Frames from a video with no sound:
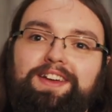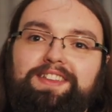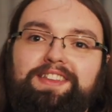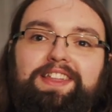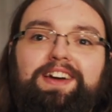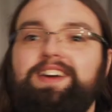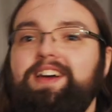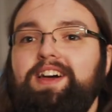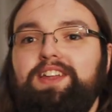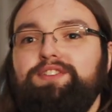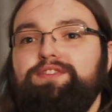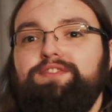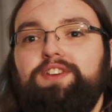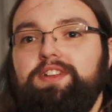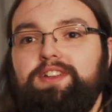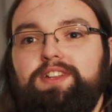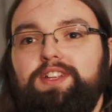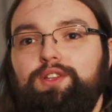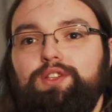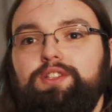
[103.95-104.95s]
That kind of
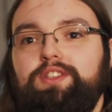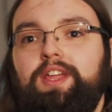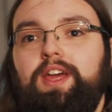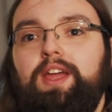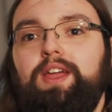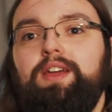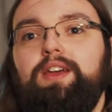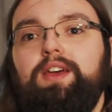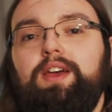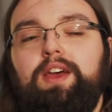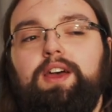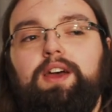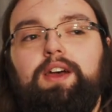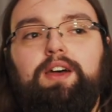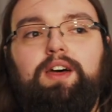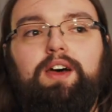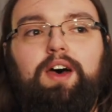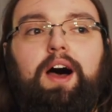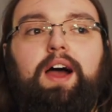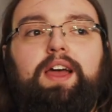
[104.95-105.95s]
fun little thing.
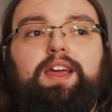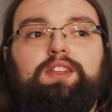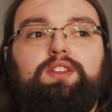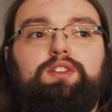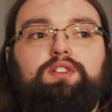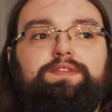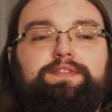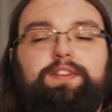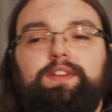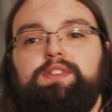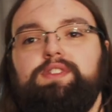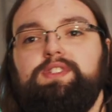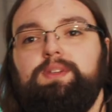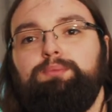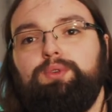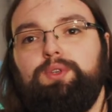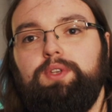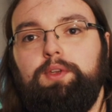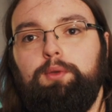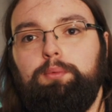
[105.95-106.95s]
I get to do fun,
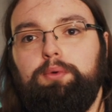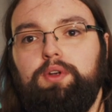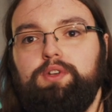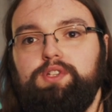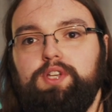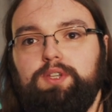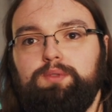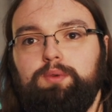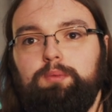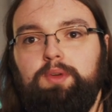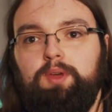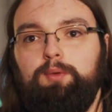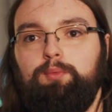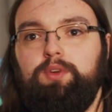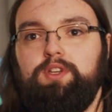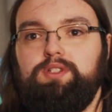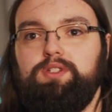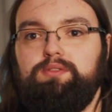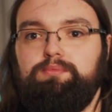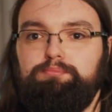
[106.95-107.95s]
simple little projects
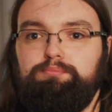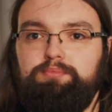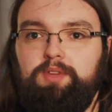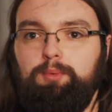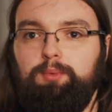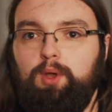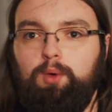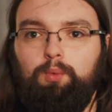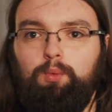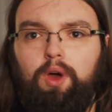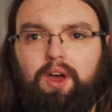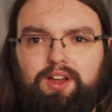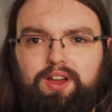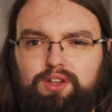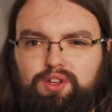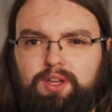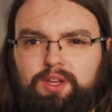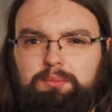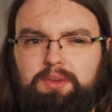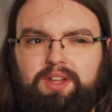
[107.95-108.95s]
which people at work
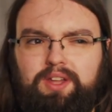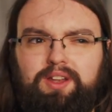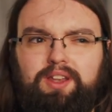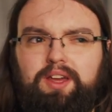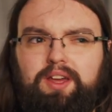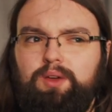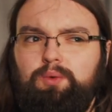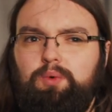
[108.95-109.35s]
look at me and are like,